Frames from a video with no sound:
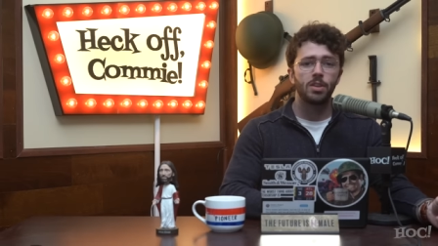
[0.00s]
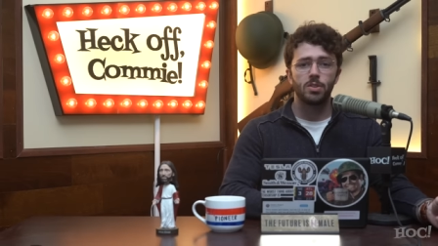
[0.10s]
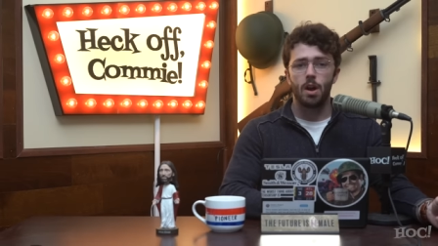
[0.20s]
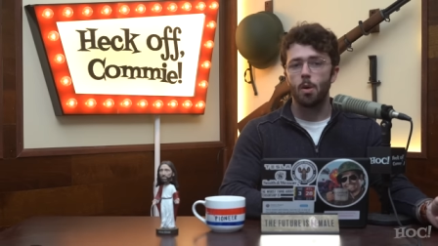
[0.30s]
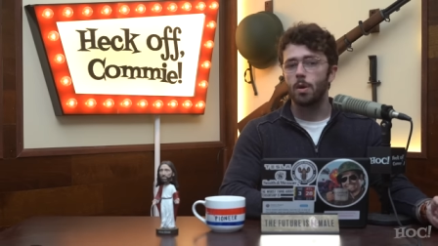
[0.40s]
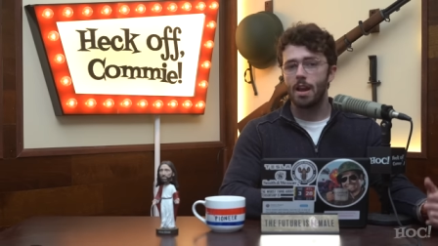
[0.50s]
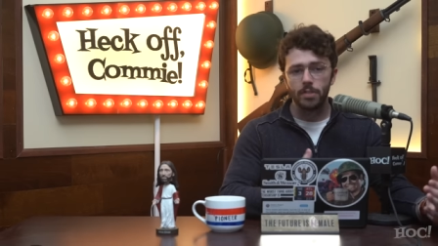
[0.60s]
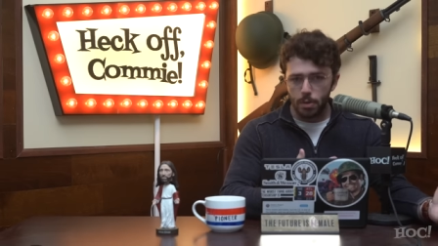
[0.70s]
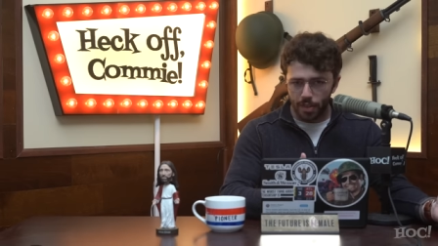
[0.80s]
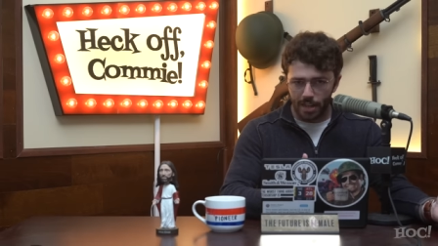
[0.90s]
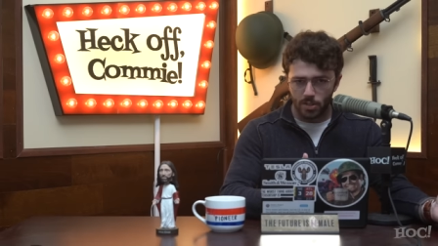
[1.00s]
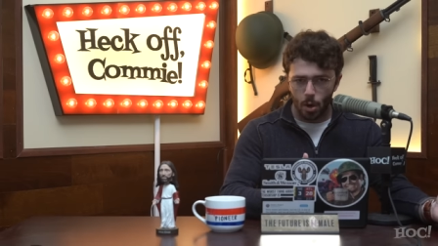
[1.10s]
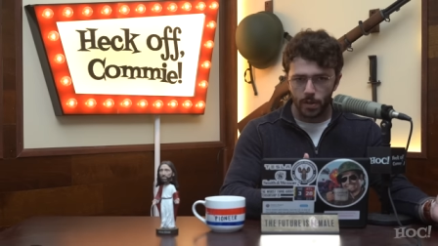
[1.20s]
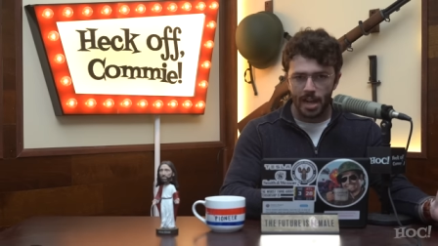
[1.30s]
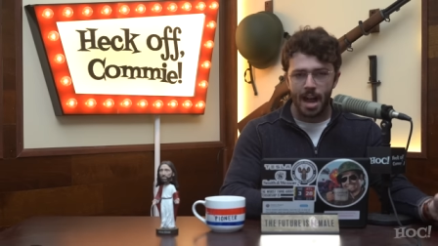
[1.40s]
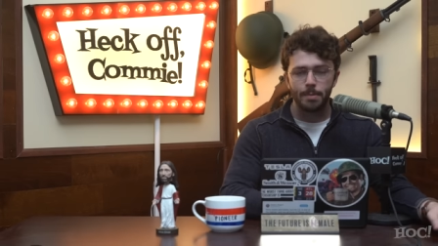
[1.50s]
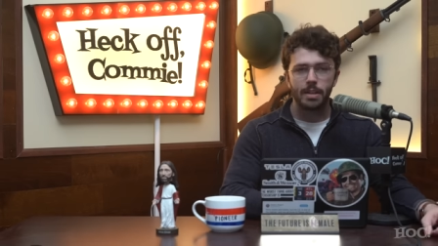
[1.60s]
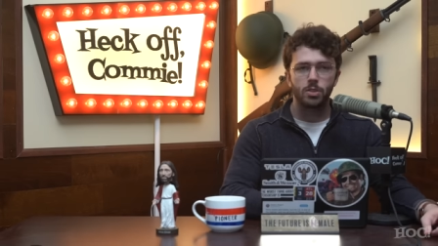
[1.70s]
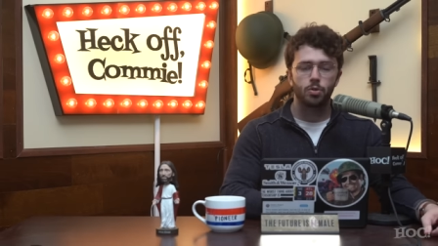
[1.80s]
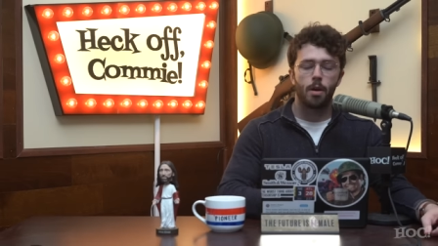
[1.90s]
So, whatever you think is going on
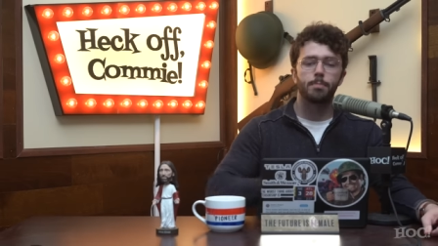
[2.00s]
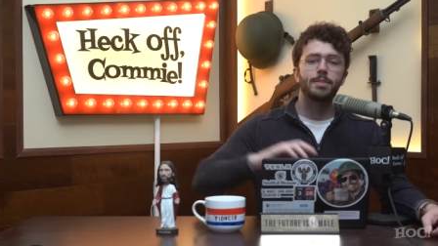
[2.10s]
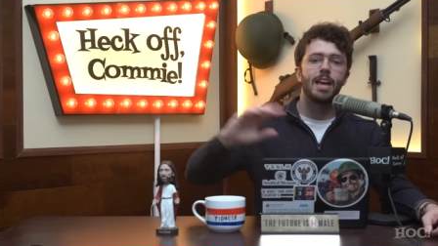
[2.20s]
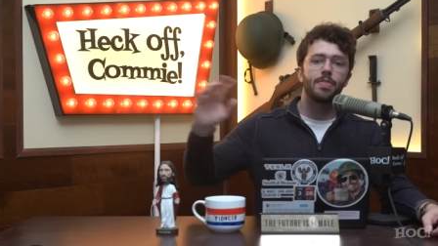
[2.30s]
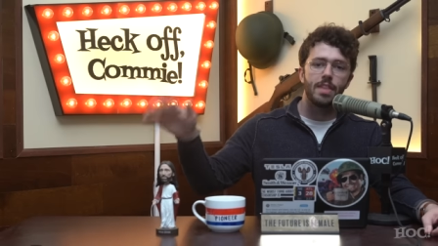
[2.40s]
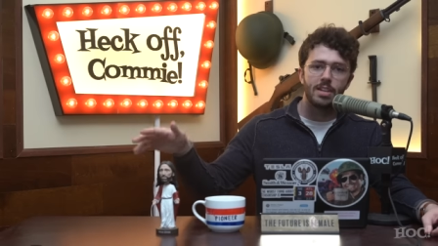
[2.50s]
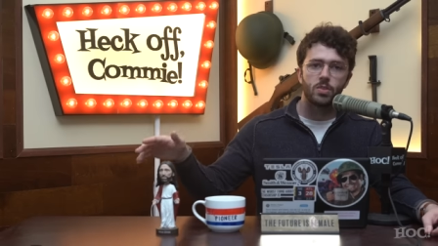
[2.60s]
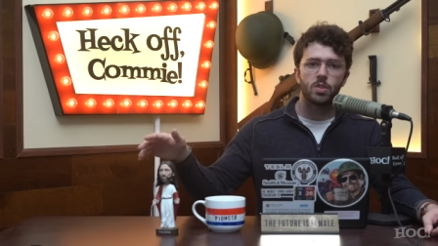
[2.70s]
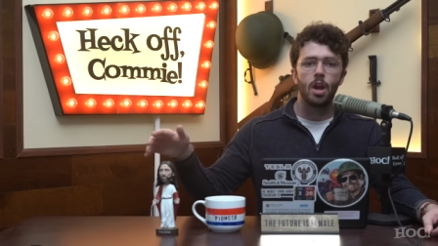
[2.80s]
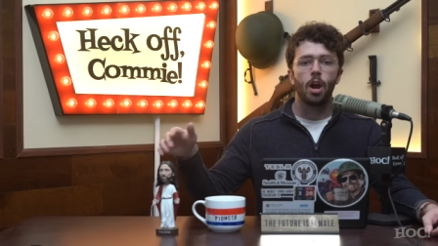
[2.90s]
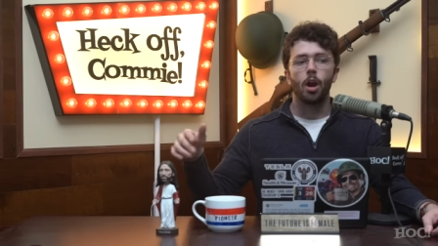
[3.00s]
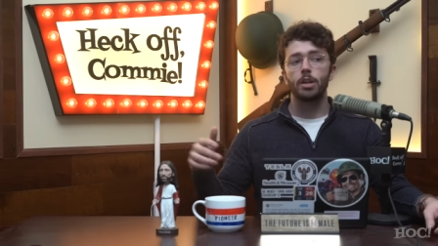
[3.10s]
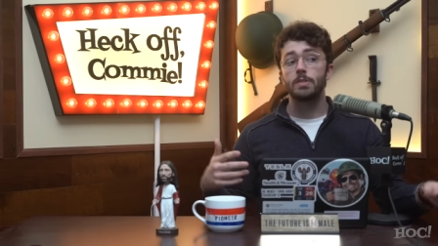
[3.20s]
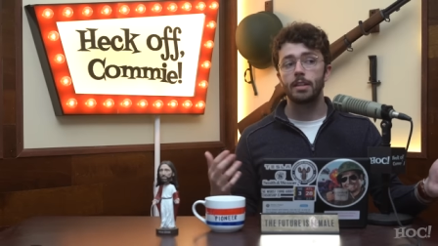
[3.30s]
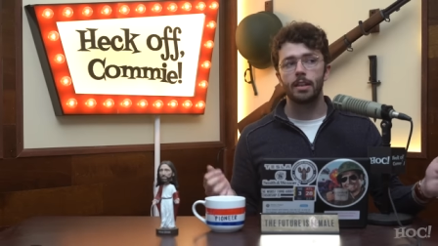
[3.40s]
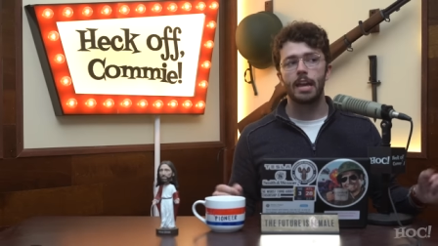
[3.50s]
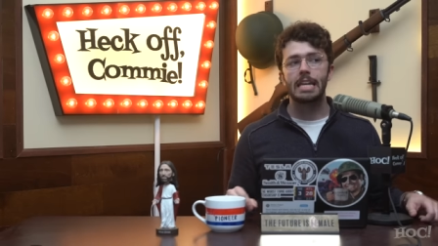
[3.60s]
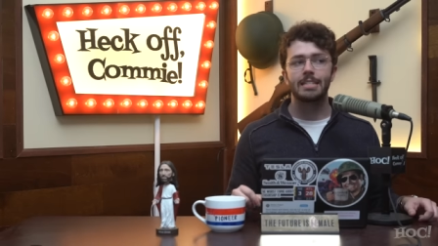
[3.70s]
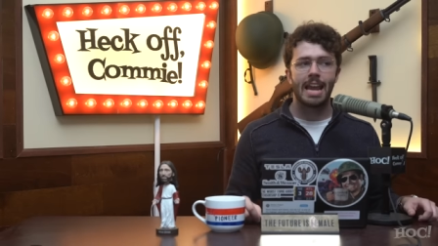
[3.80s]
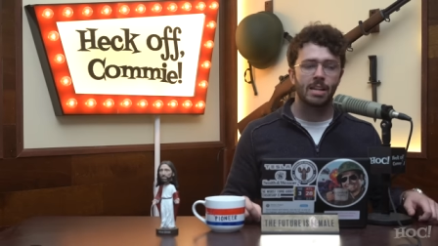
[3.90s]
because Trump said this or you didn't
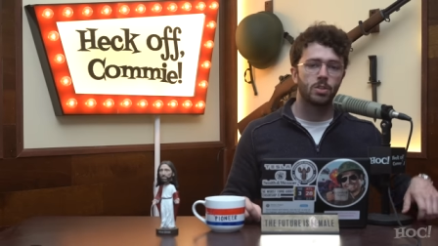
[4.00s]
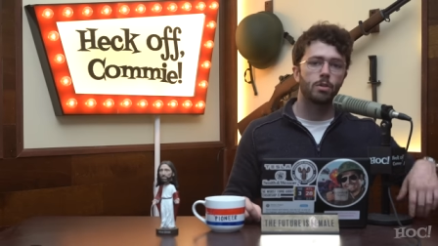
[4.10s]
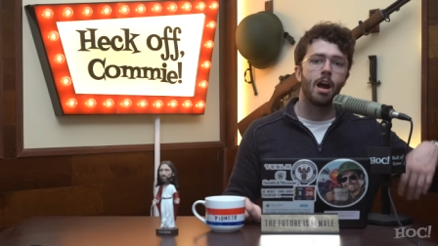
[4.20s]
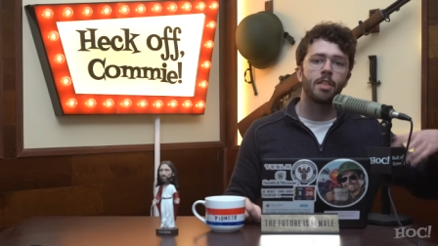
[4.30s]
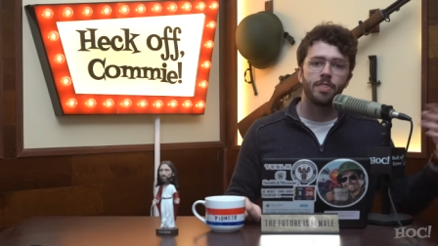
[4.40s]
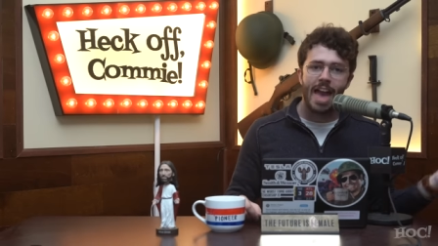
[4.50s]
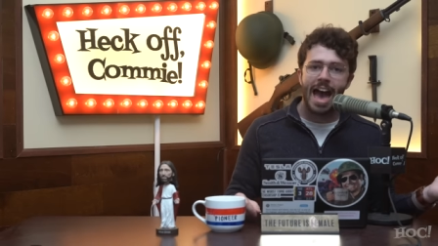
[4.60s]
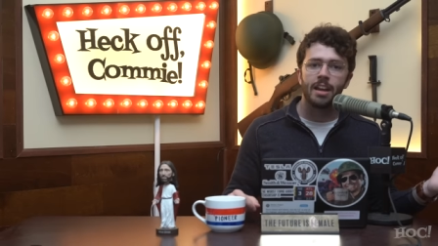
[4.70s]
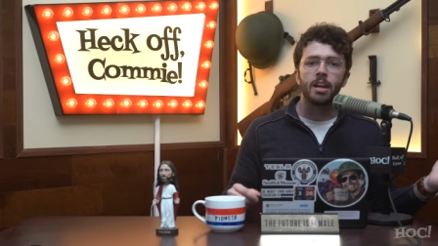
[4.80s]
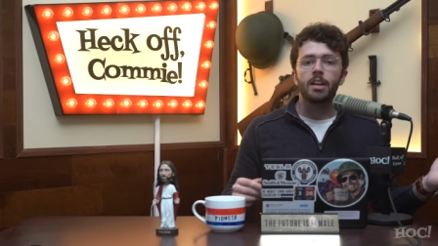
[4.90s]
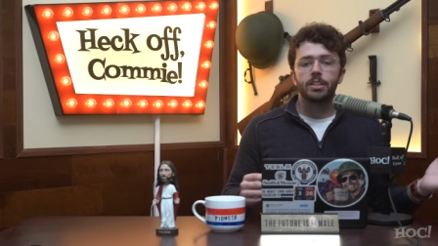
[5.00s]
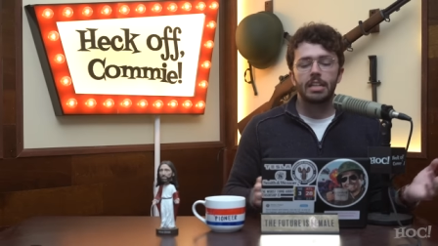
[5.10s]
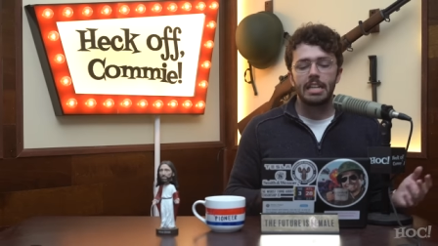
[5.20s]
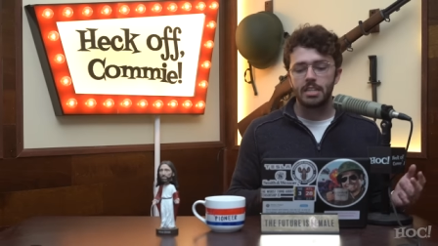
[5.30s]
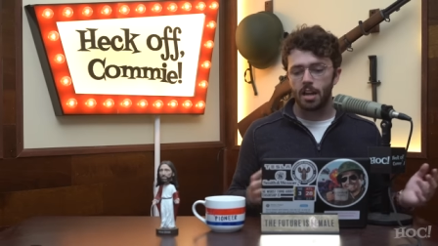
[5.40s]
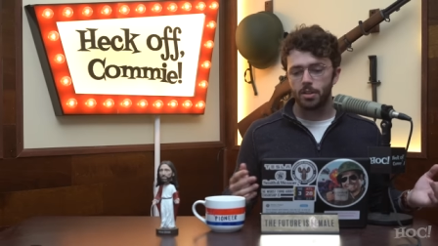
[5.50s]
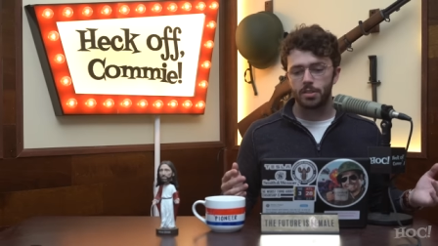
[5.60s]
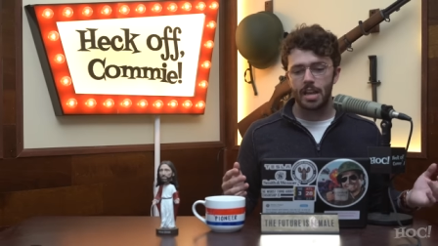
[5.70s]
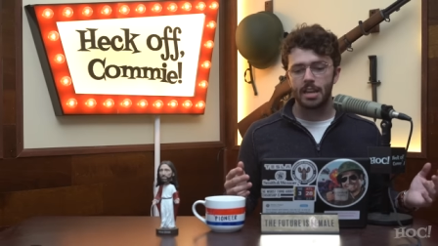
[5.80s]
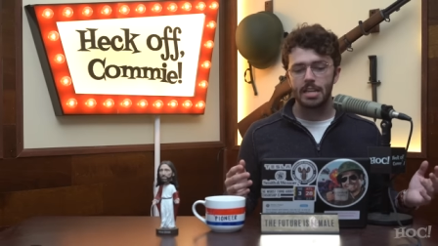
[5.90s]
like his answer on that, you need to
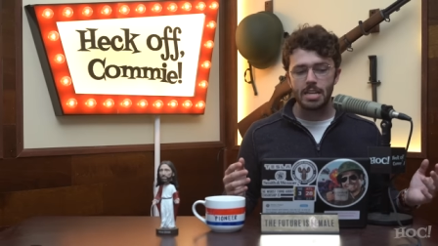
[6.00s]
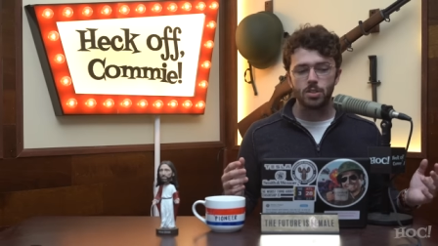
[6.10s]
understand he